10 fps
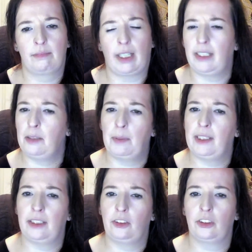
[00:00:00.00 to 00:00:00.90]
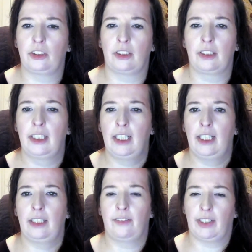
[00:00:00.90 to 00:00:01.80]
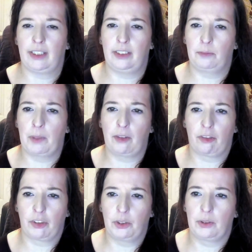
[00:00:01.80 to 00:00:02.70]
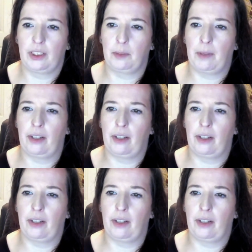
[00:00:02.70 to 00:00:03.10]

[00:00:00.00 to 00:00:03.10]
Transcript: didn't pay attention to the fact that it may have reduced the amount.